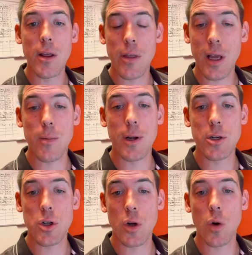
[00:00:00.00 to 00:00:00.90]
think
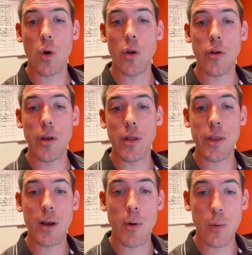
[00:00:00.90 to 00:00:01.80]
about your goals, and
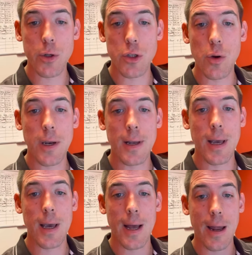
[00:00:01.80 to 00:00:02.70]
think about what you need to
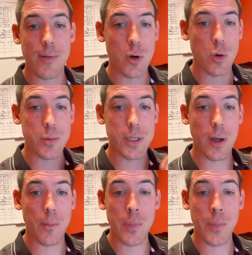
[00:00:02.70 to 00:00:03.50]
get out of a home sale.